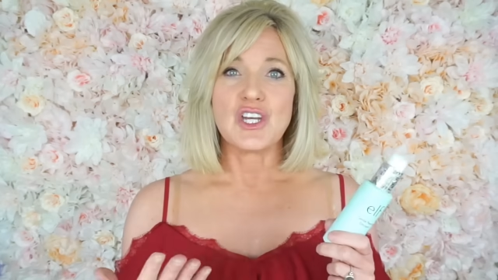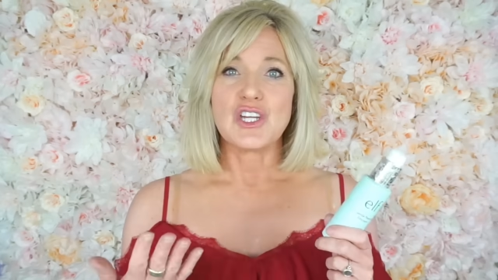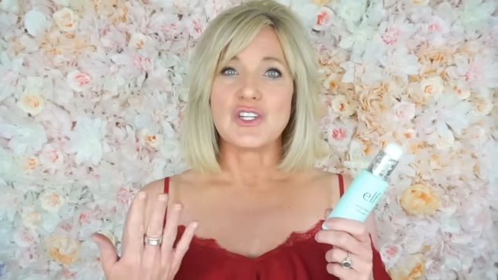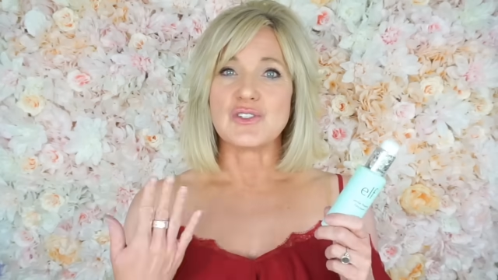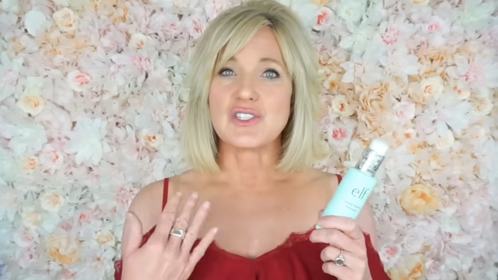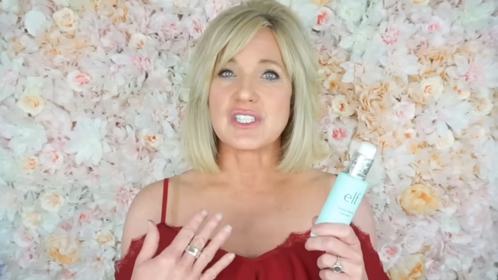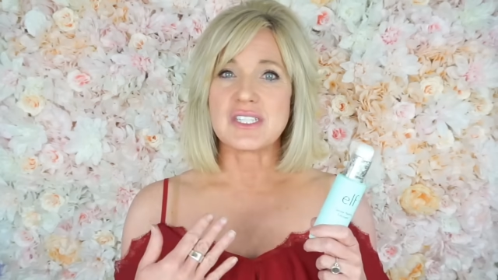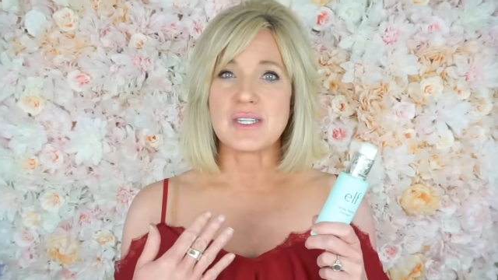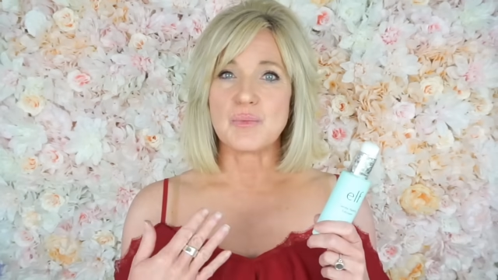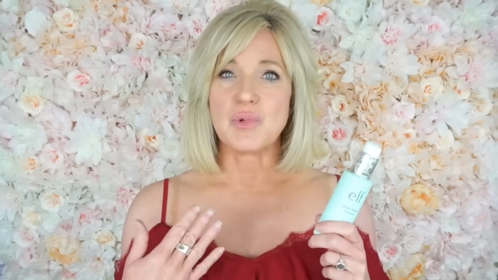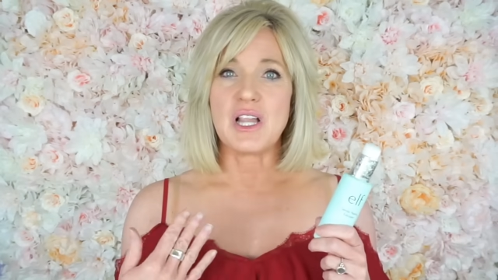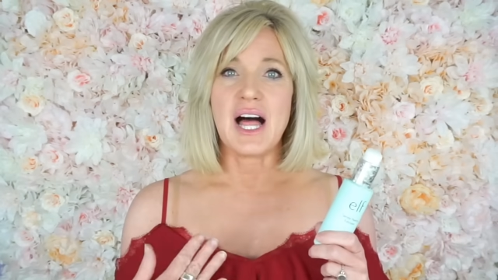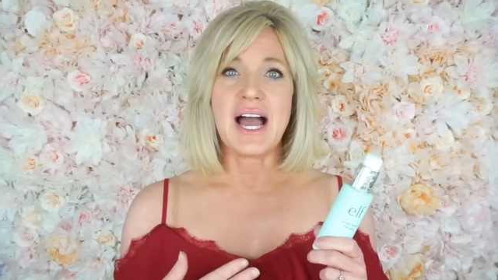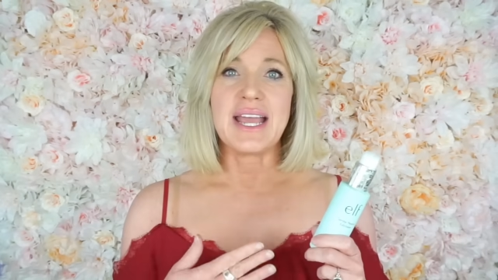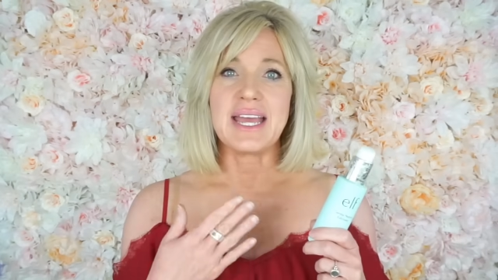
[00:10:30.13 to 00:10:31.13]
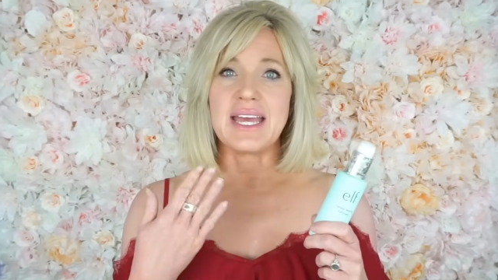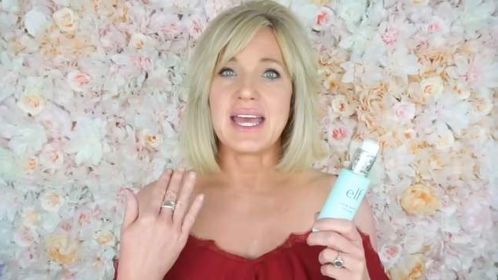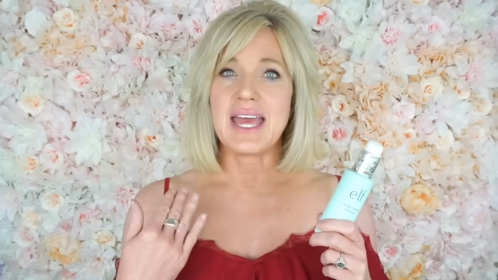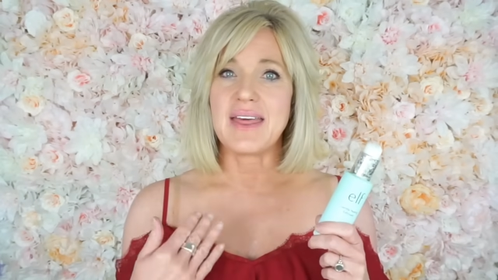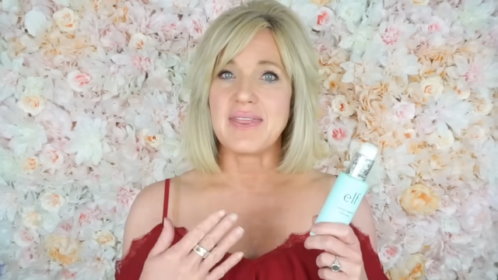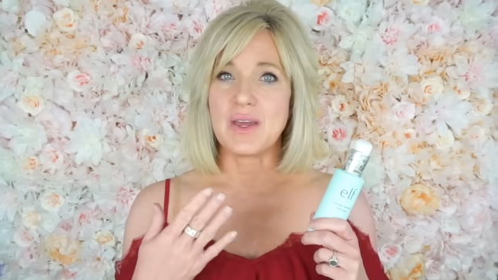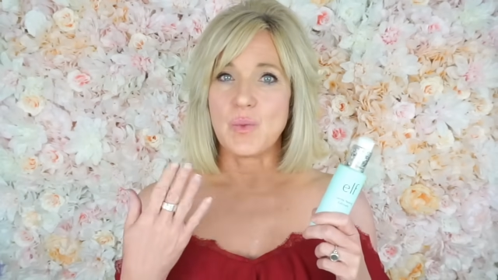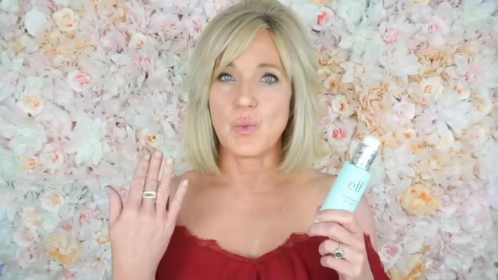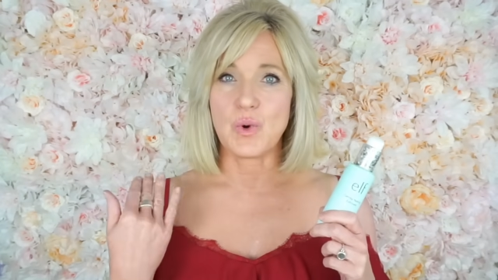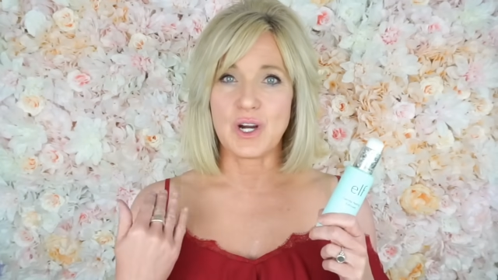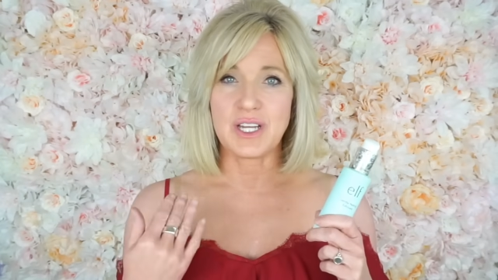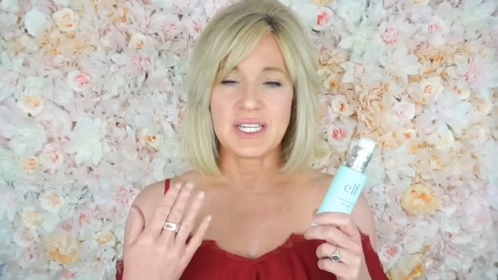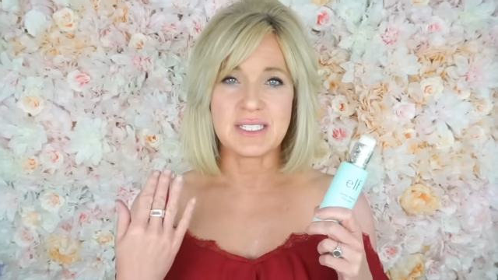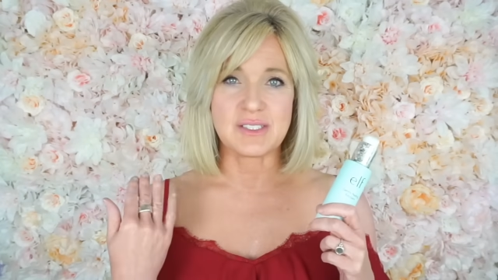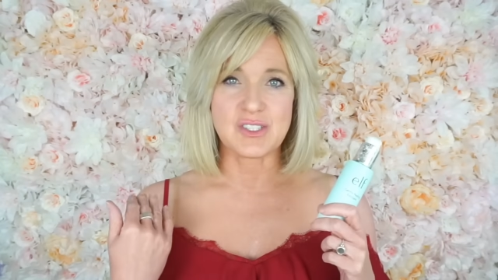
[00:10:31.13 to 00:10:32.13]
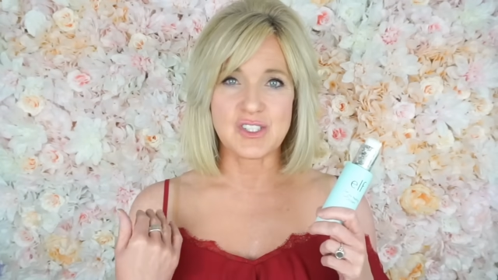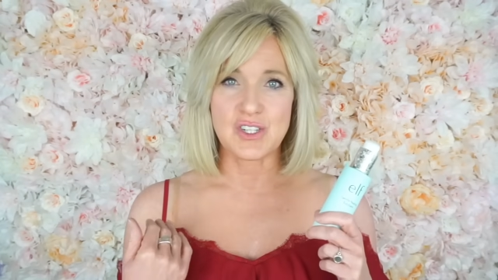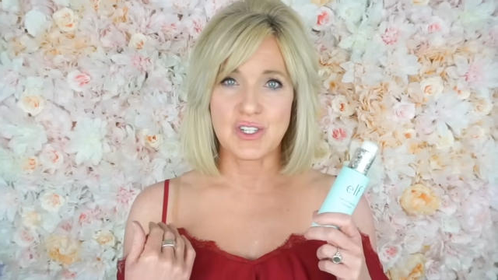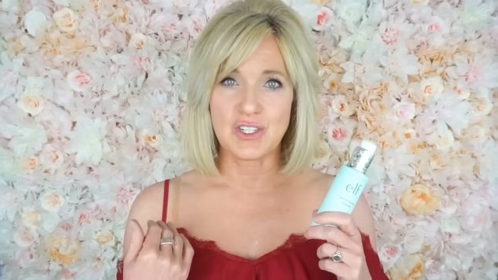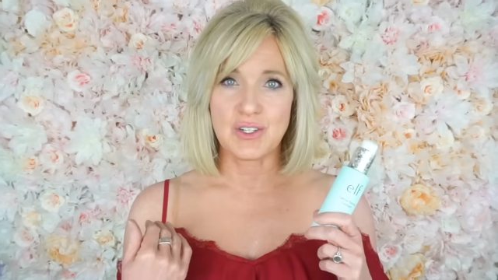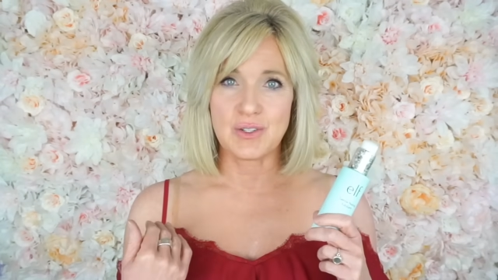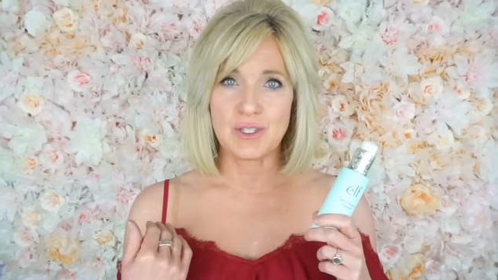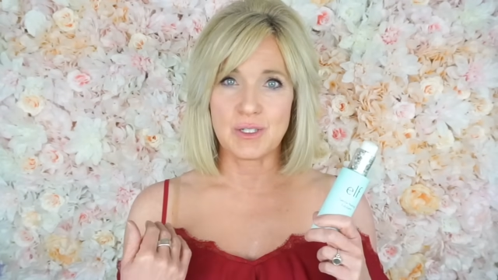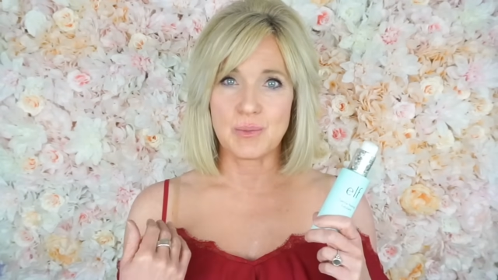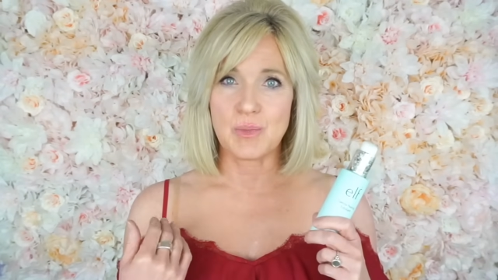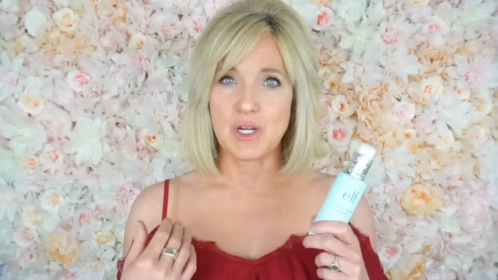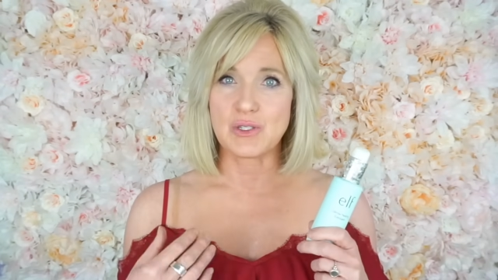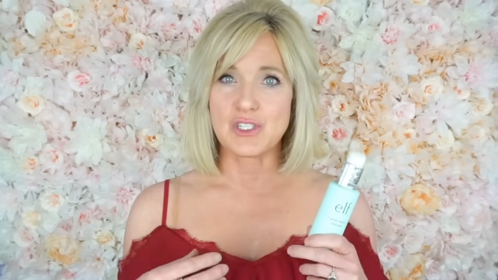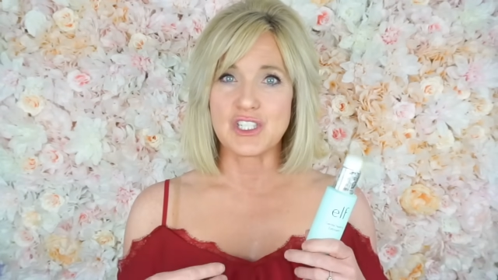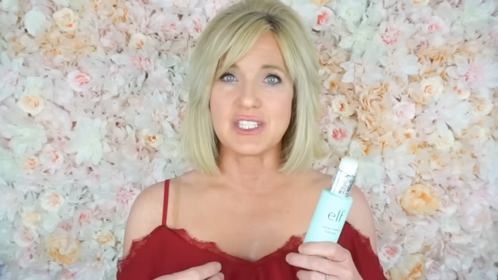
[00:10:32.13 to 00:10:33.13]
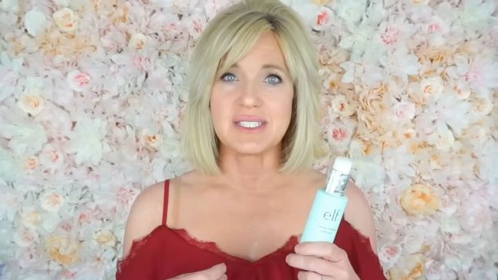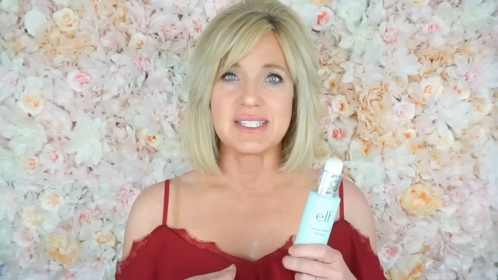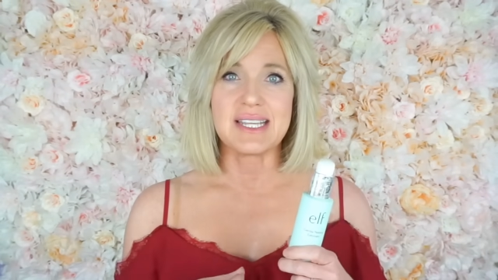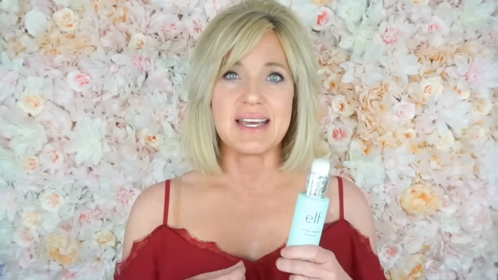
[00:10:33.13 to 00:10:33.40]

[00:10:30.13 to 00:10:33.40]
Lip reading: You just apply it and then work it in circular motions,